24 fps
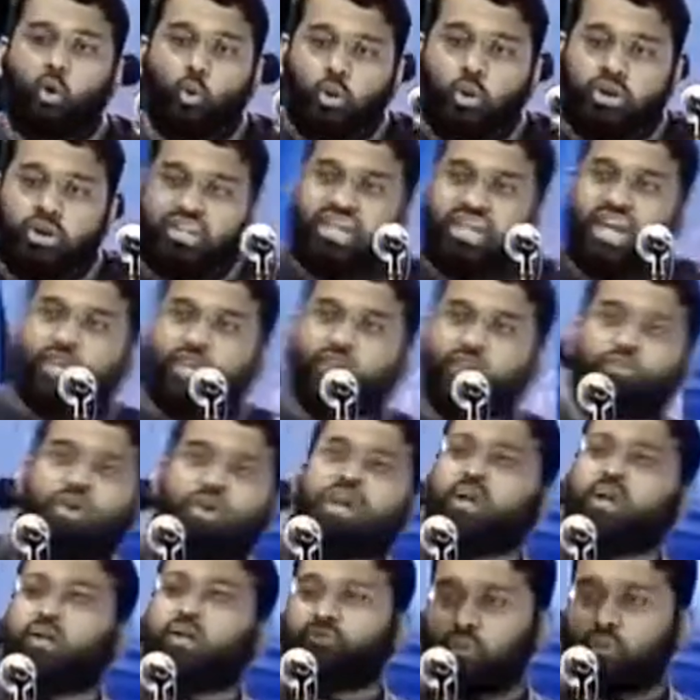would get
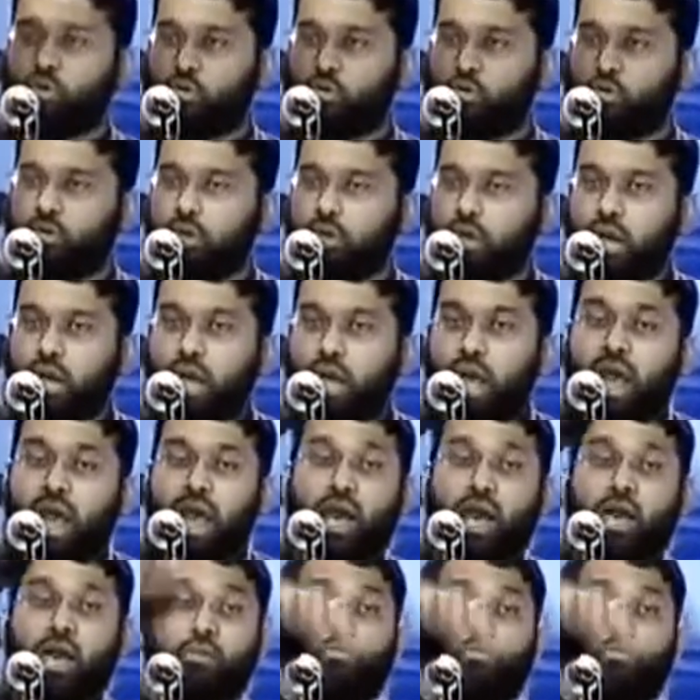rid of you and